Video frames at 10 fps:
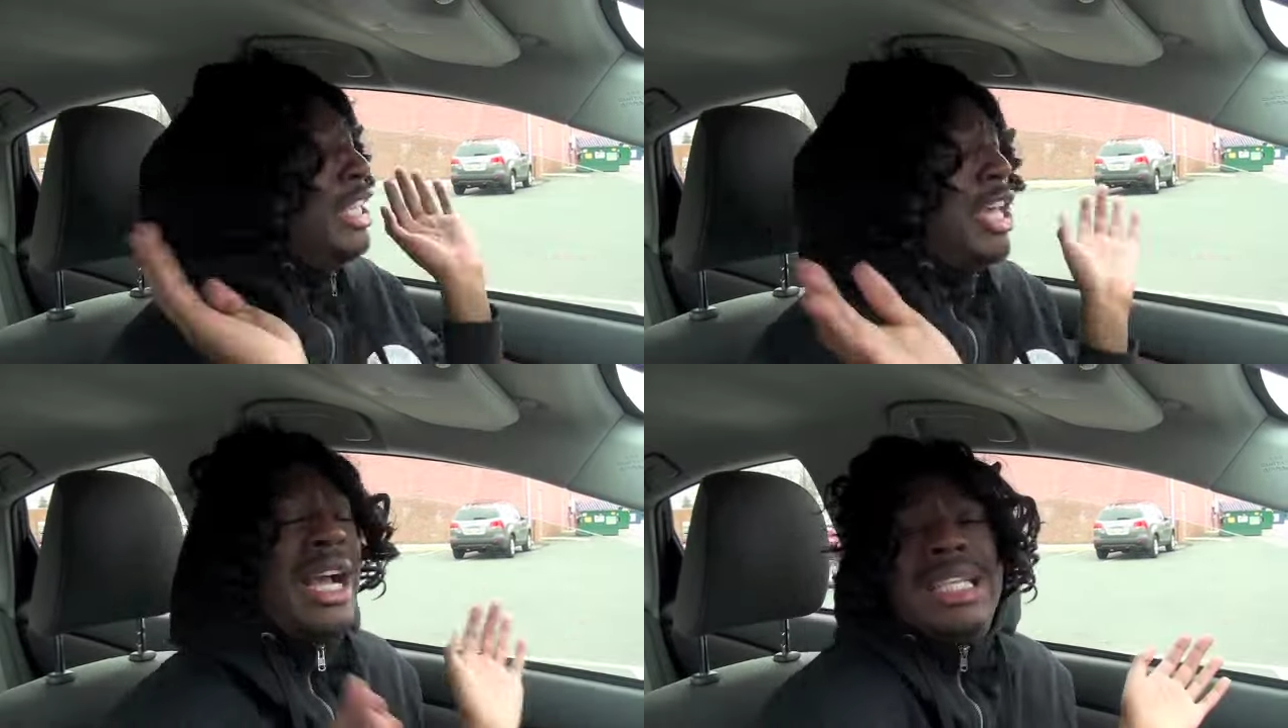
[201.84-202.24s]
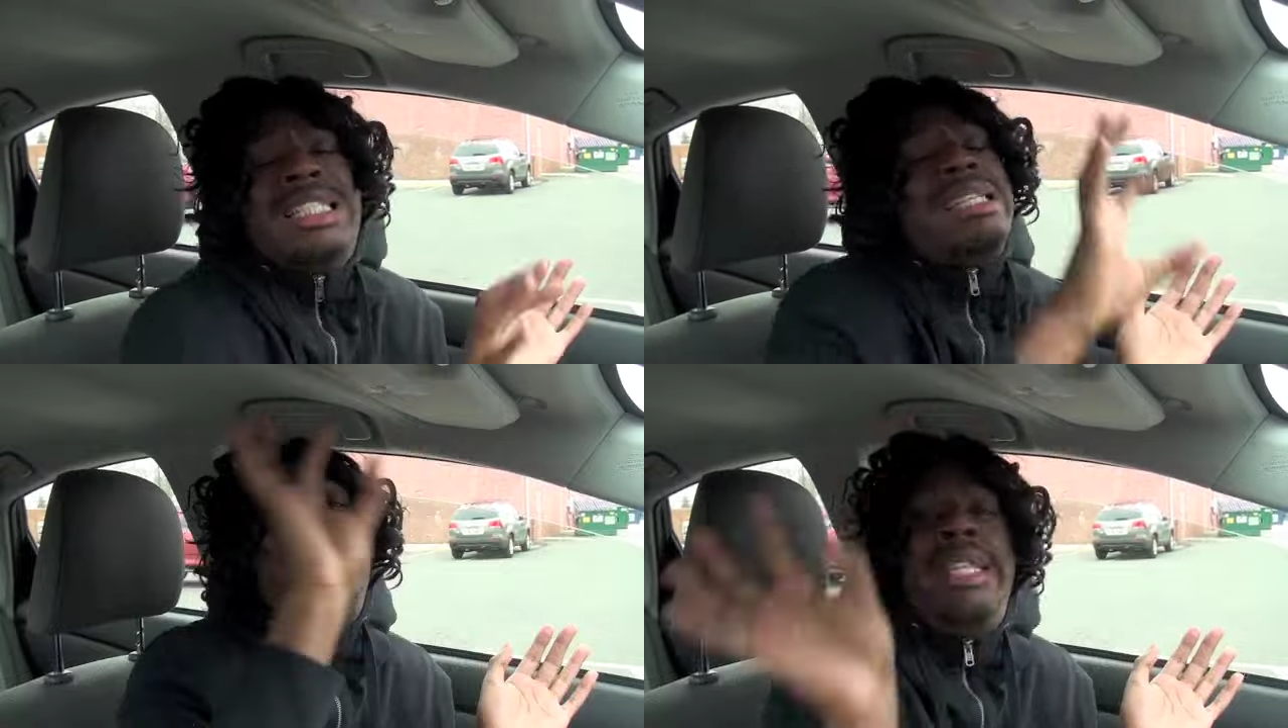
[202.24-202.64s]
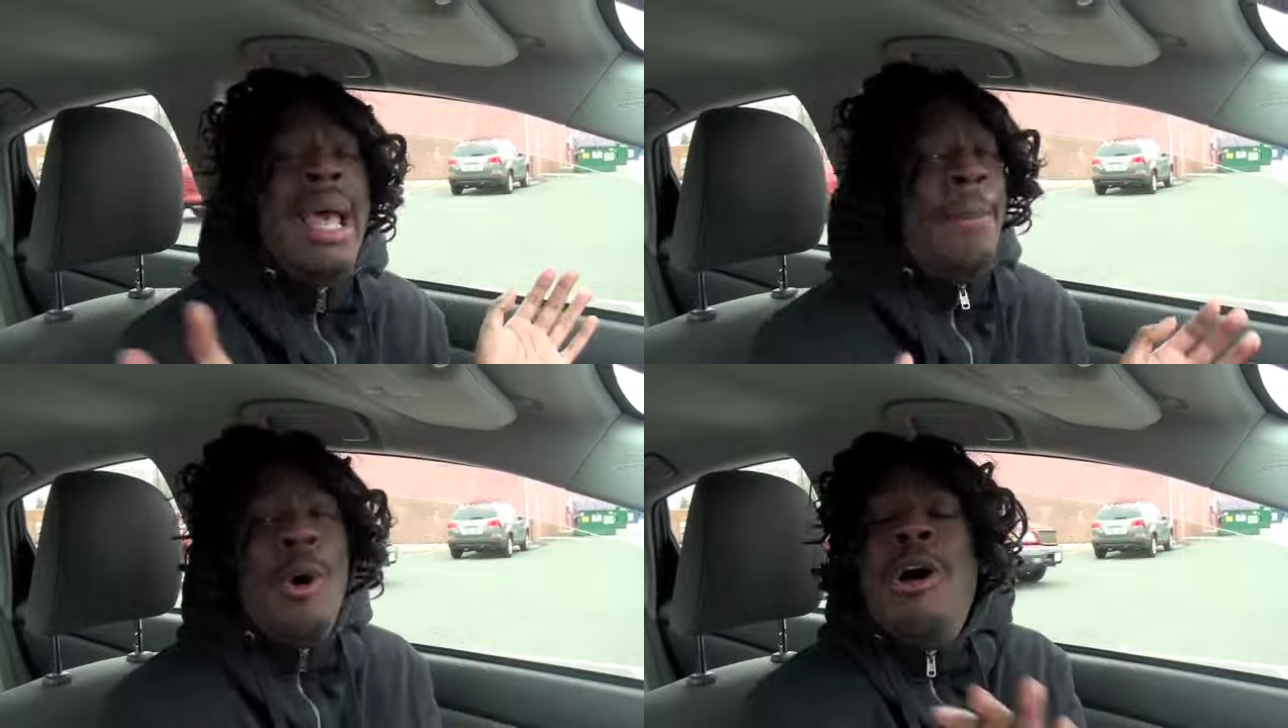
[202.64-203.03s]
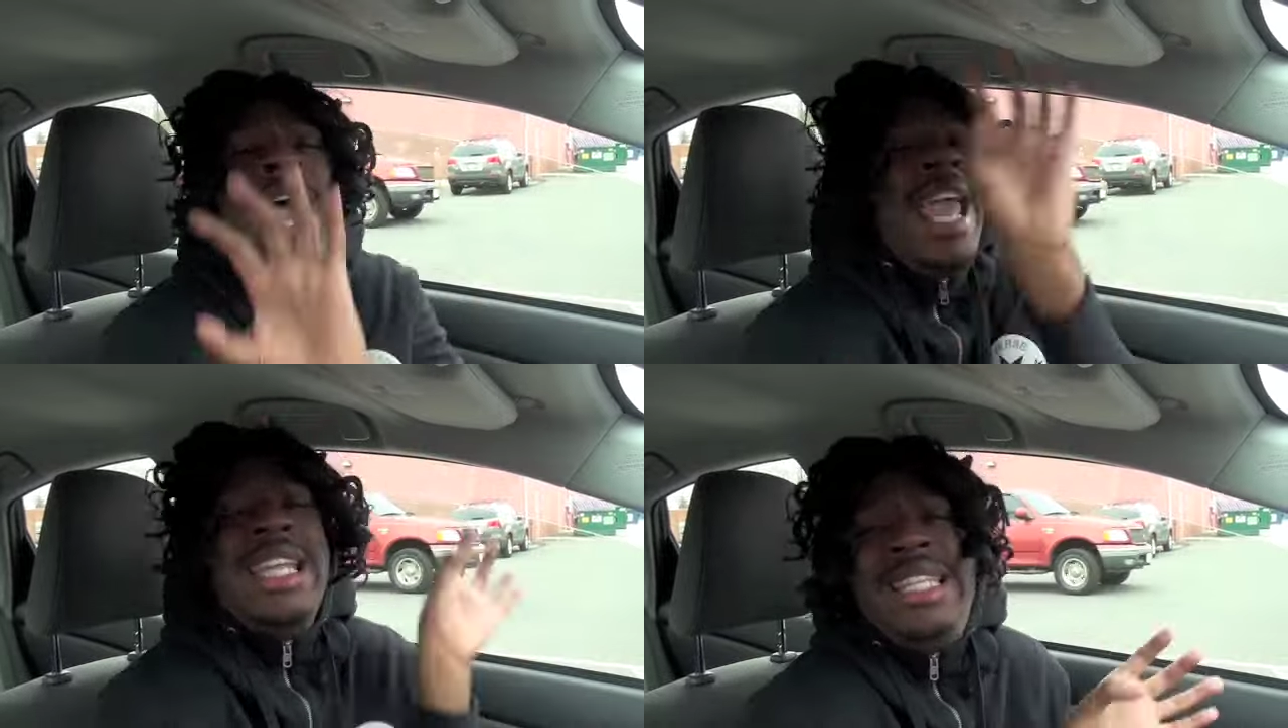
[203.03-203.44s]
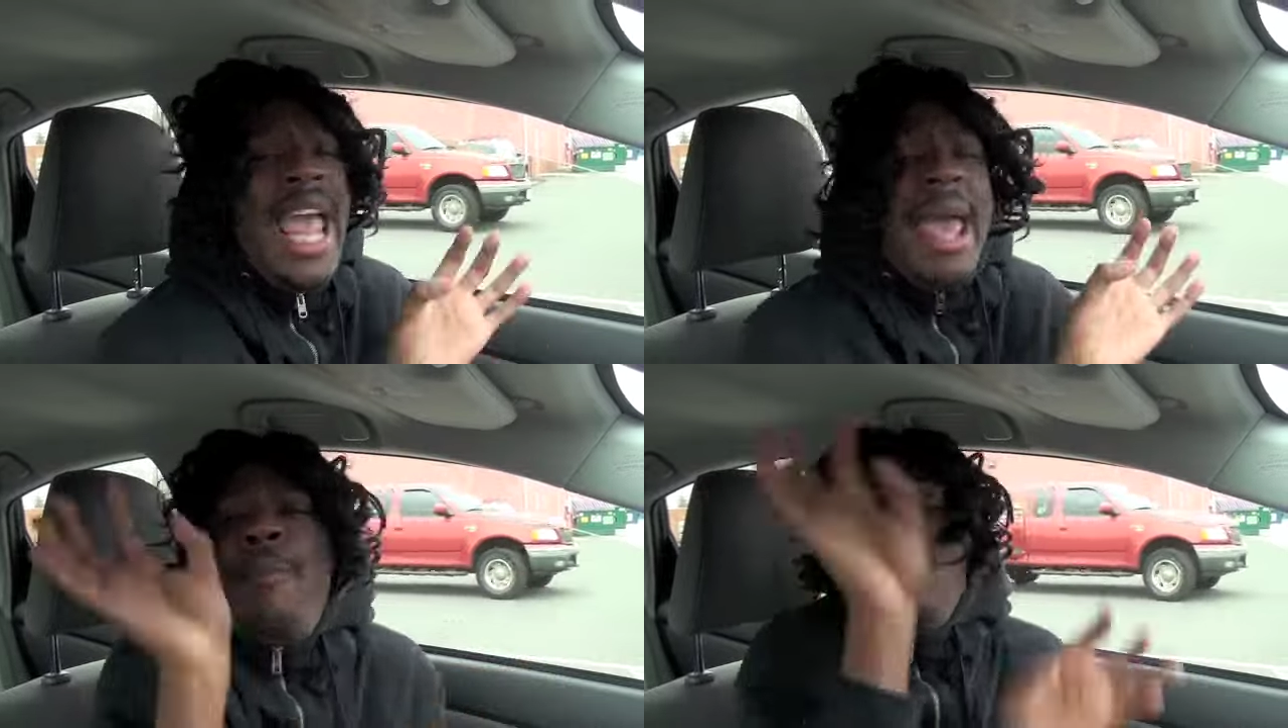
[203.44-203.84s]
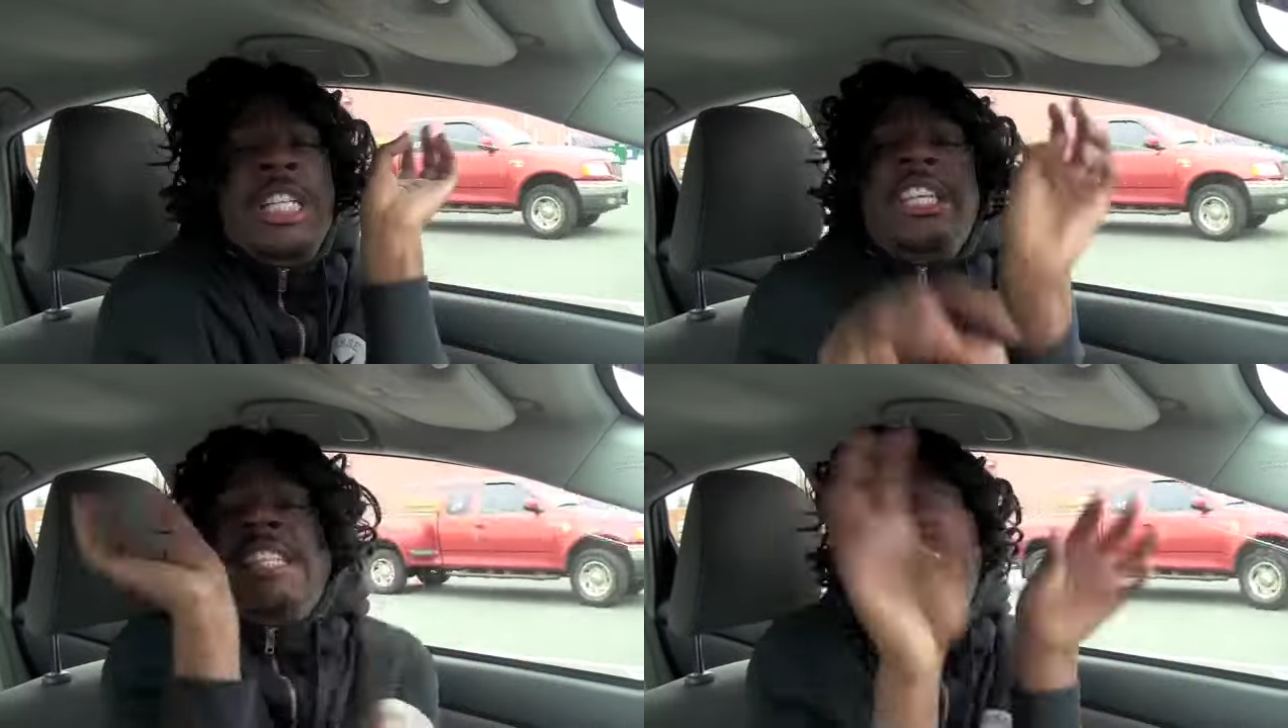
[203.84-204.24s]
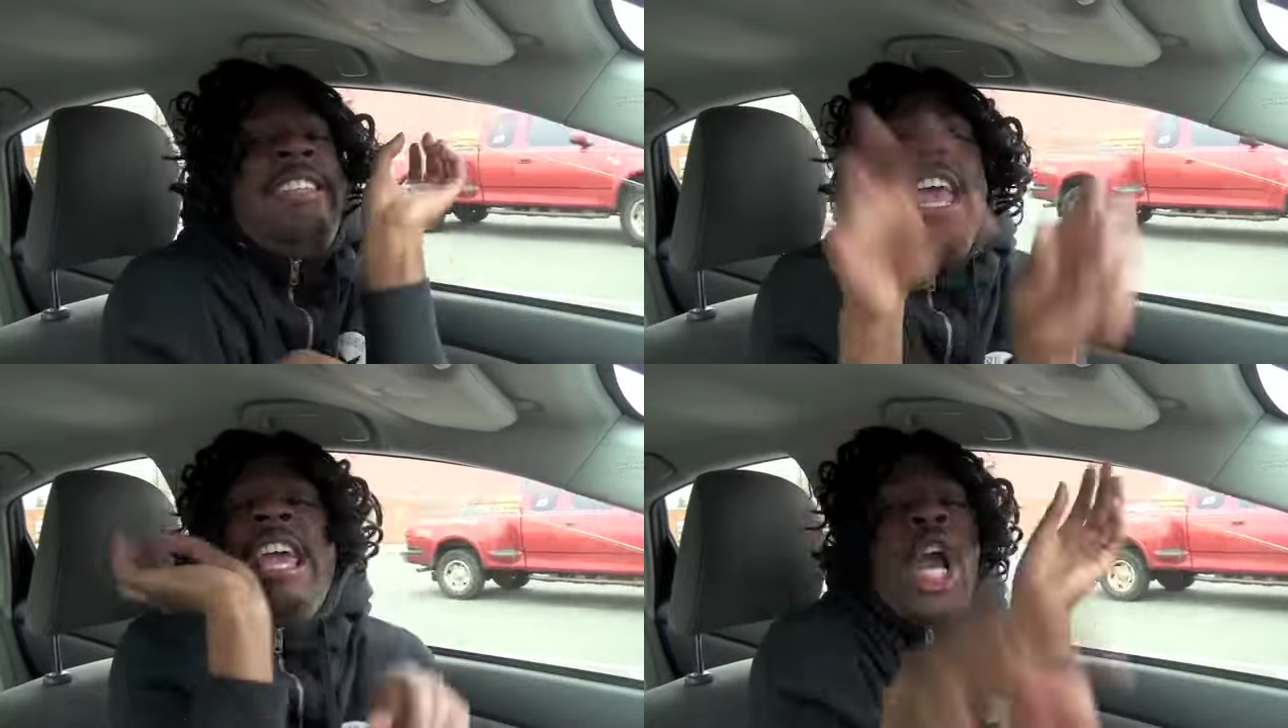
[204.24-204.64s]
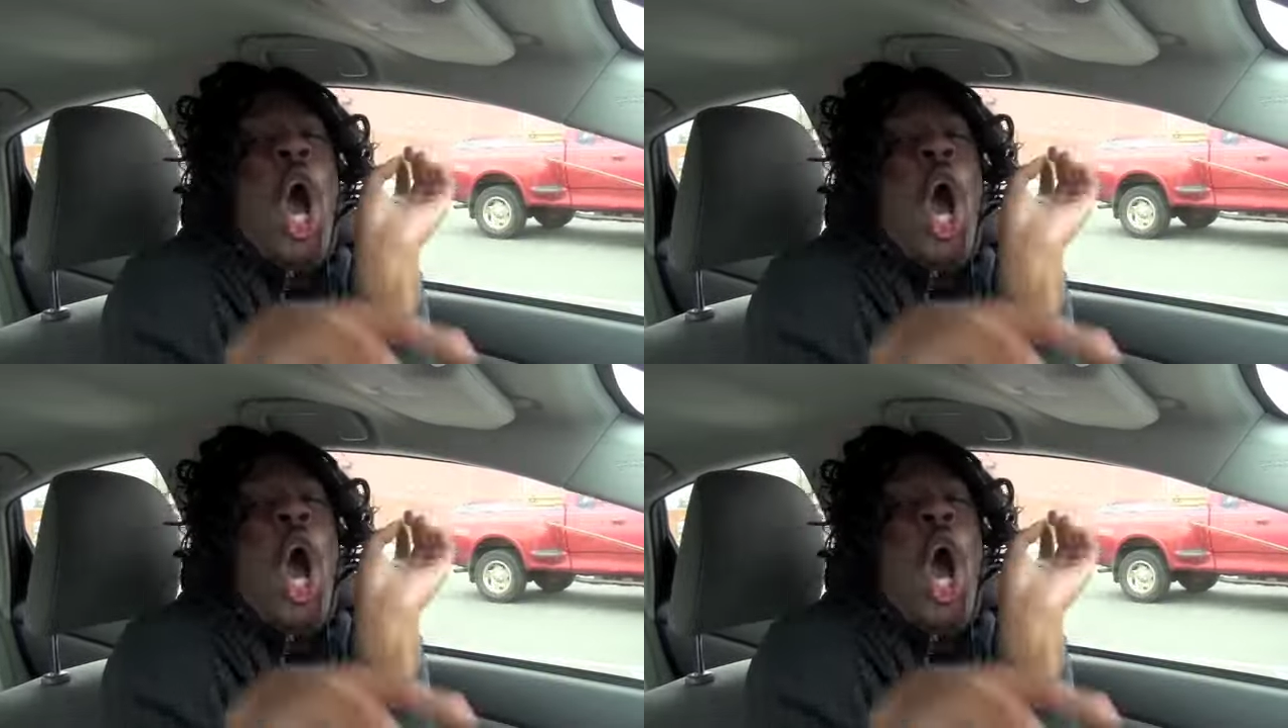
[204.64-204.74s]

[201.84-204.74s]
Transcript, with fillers: Y'all can just dibble and dabble and just dig